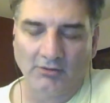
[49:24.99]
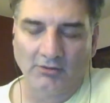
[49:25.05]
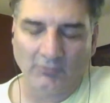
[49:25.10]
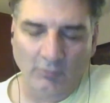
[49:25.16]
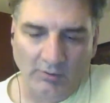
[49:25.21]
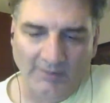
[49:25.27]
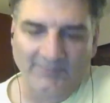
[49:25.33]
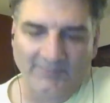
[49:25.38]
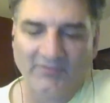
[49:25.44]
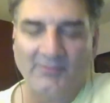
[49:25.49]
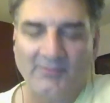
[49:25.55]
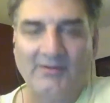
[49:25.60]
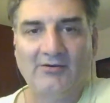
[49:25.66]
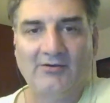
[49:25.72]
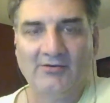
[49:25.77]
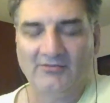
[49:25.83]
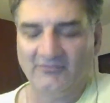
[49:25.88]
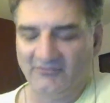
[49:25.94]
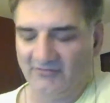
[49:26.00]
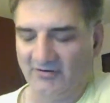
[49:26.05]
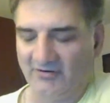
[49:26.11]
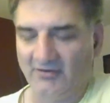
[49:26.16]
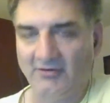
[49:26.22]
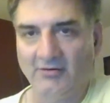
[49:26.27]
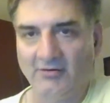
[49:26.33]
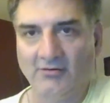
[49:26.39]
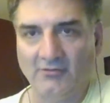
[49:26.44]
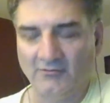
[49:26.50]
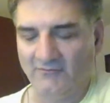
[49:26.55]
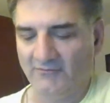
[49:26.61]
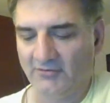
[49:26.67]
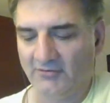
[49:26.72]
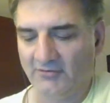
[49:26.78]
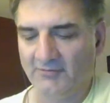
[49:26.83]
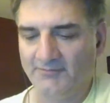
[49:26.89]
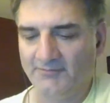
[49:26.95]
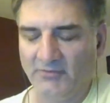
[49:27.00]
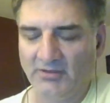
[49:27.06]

wipe them out and start over.